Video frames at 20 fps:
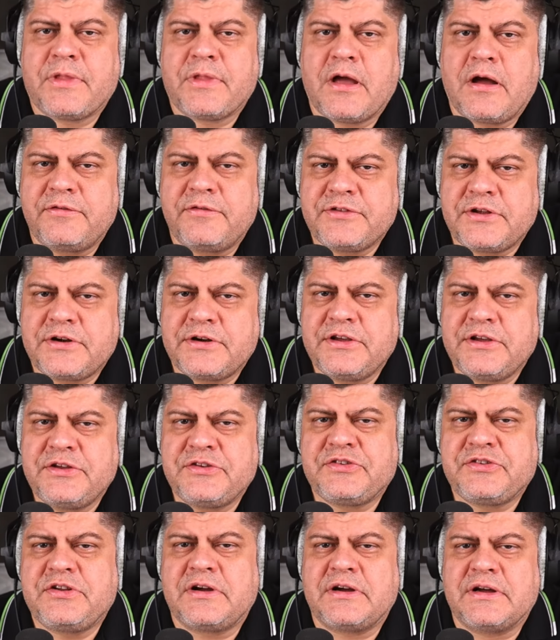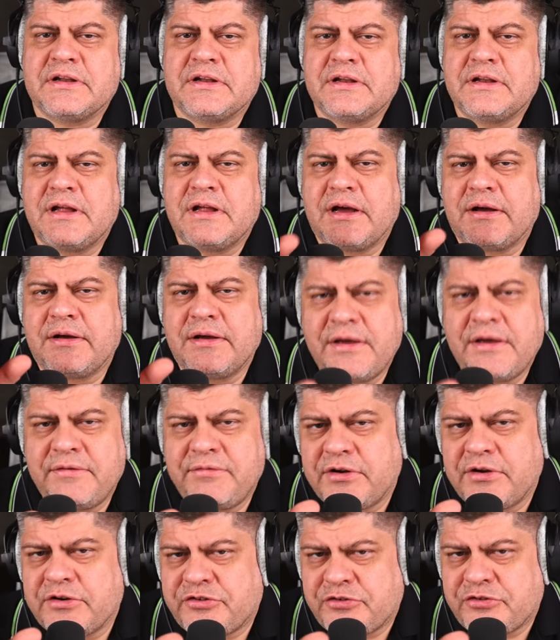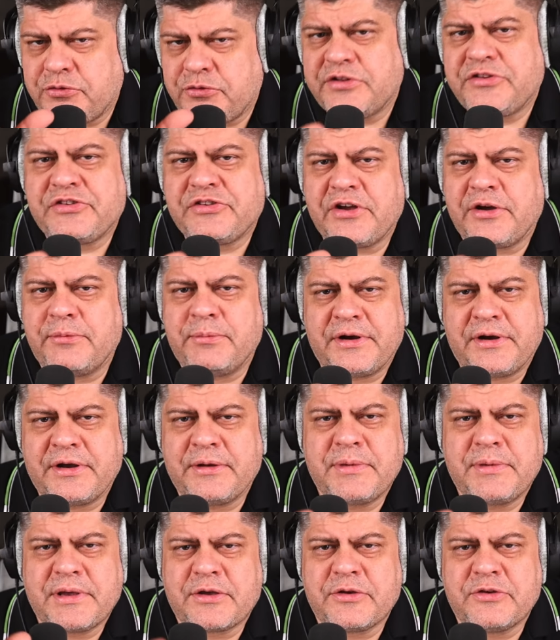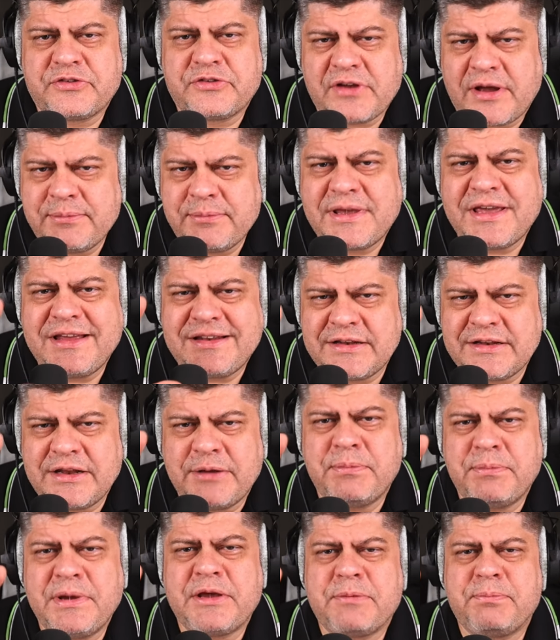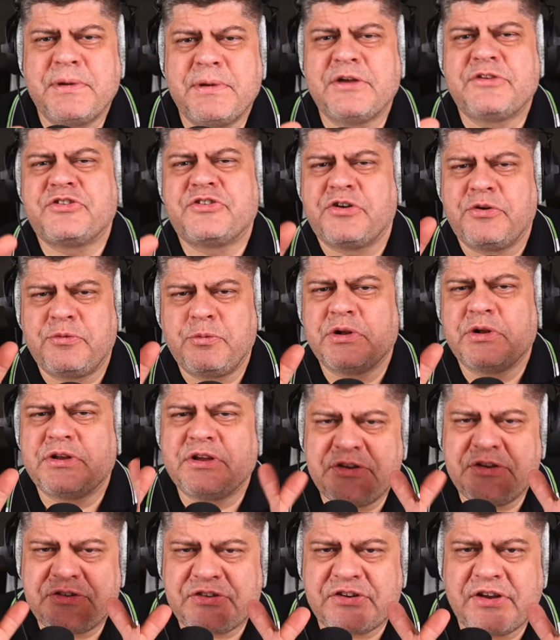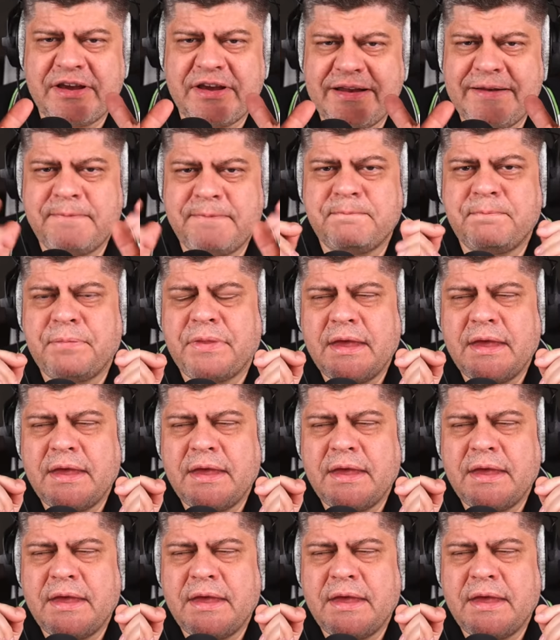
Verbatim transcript: After he's done, I'll have a short summary because I'm getting the big picture of what he's saying.